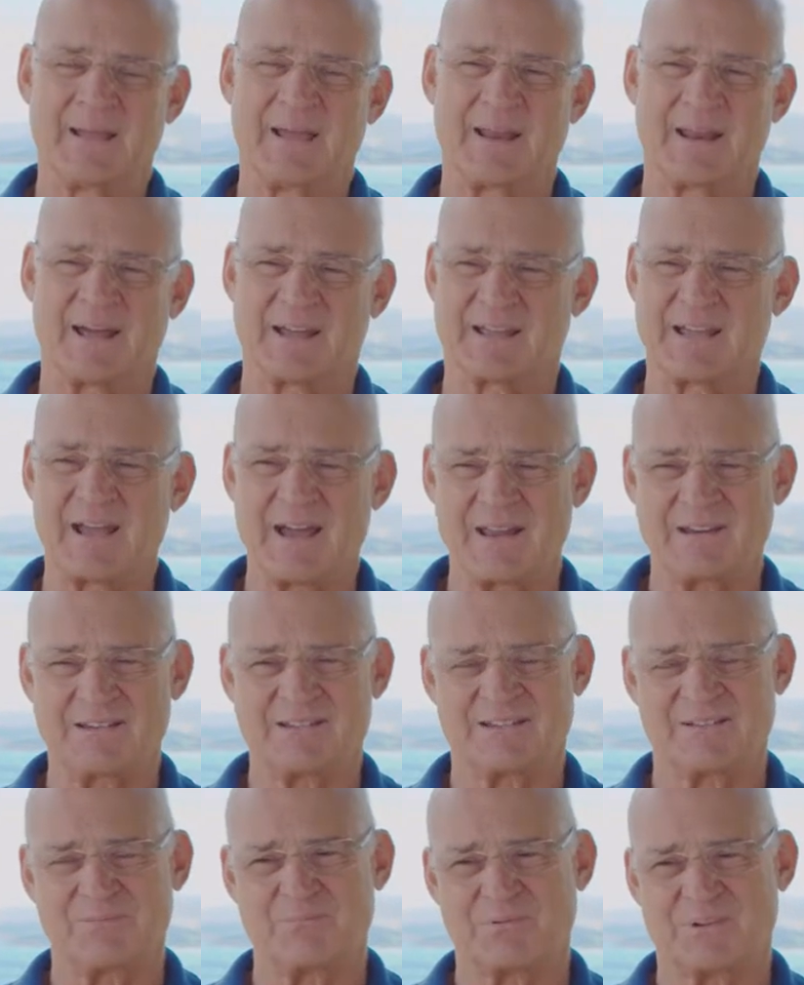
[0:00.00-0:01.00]
And I can't
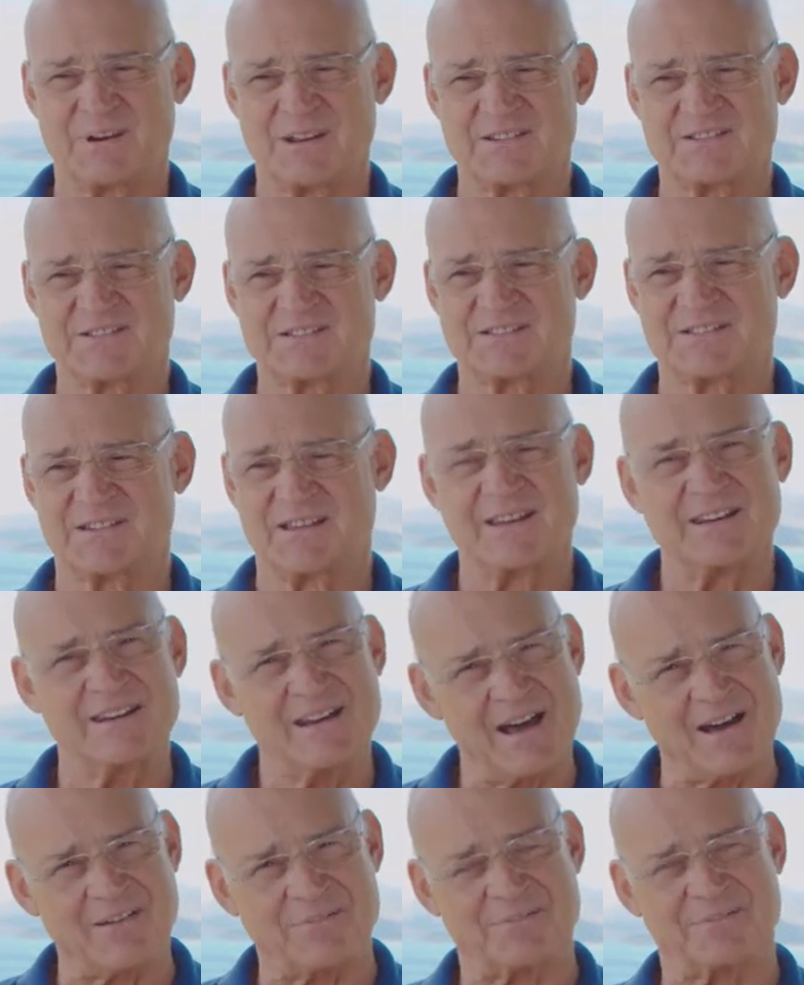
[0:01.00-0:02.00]
impress
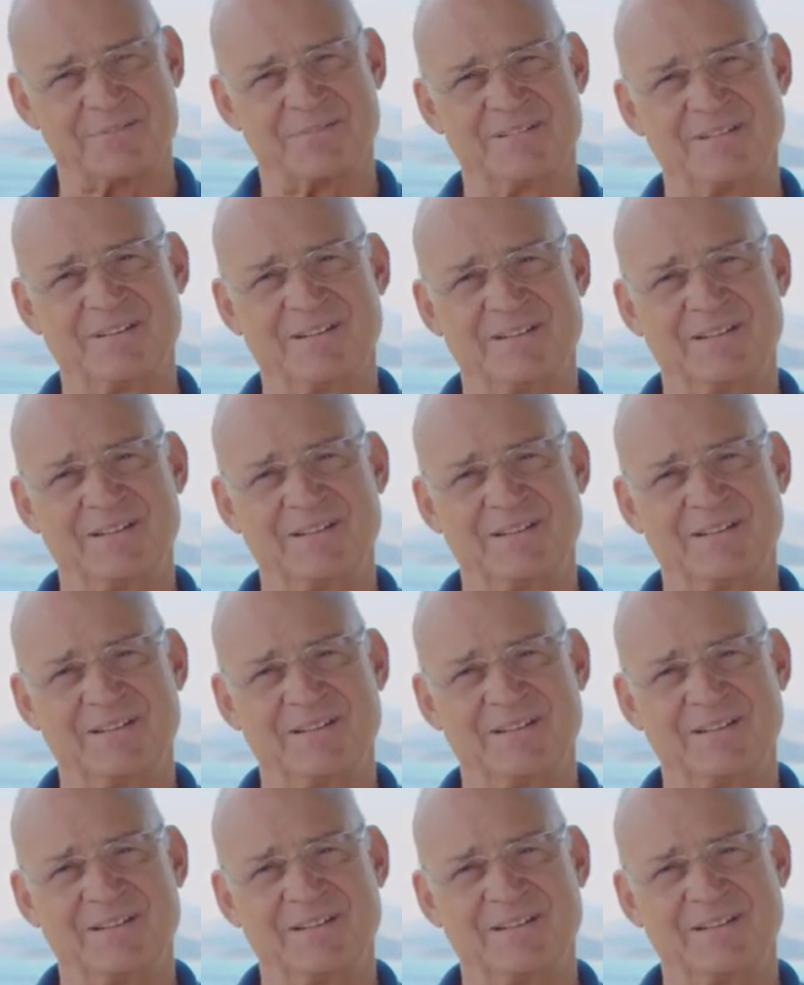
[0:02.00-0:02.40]
enough